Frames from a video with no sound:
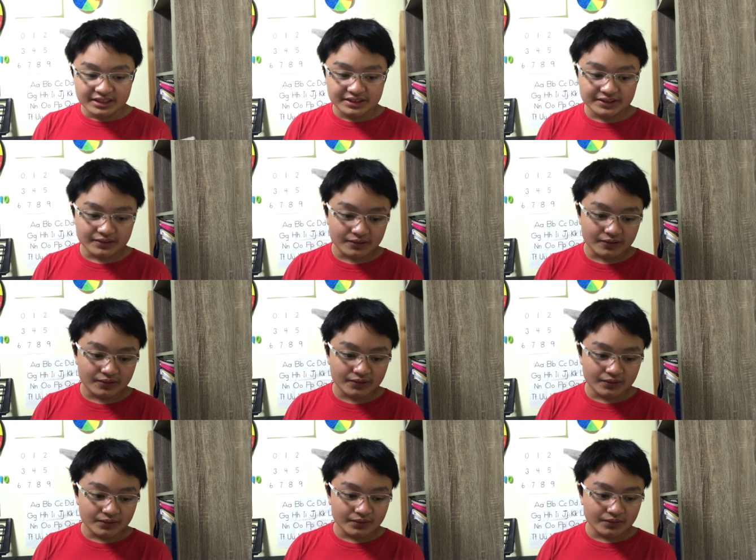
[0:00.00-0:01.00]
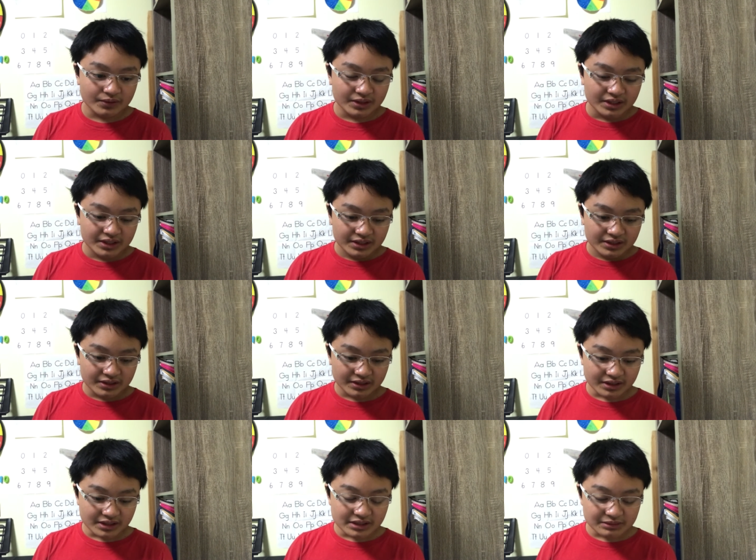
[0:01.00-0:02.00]
So,
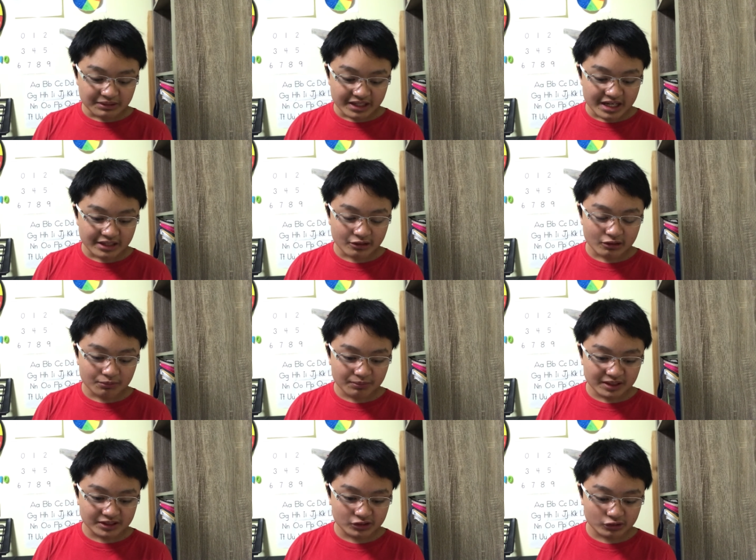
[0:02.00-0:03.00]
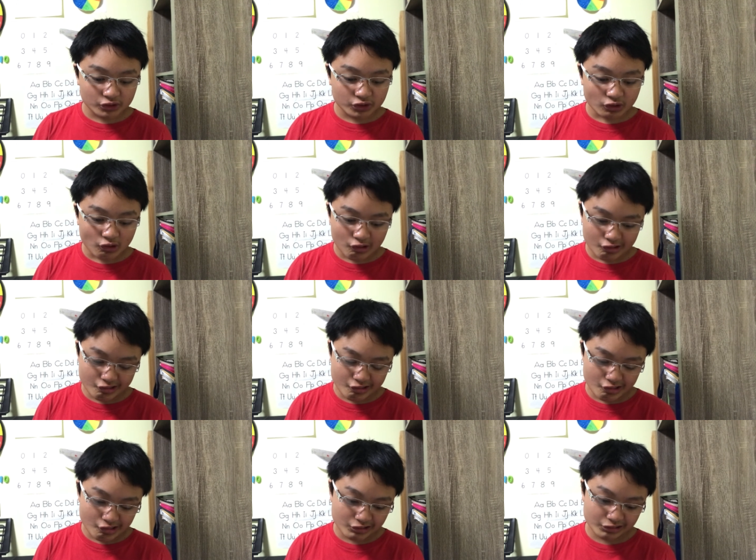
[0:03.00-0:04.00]
these mechanical pencils are
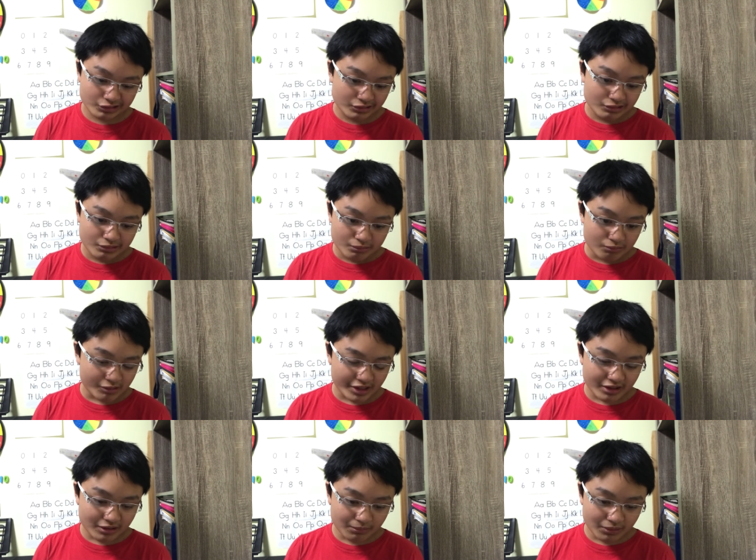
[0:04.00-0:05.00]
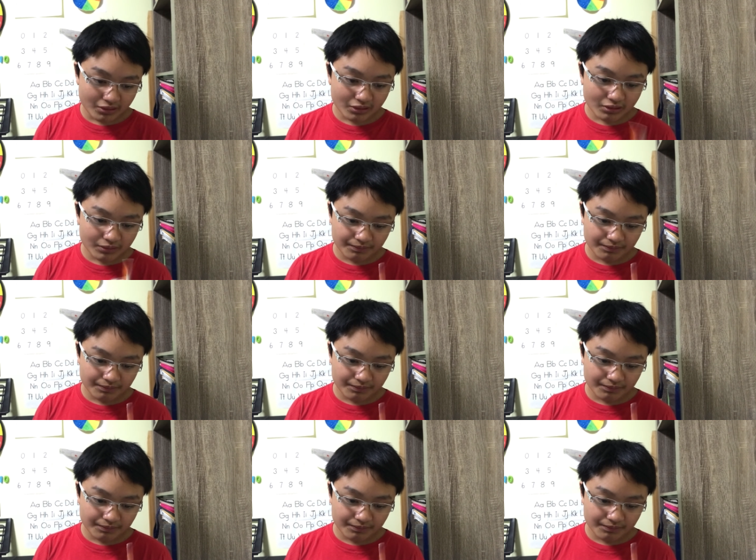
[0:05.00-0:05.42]
not breakable.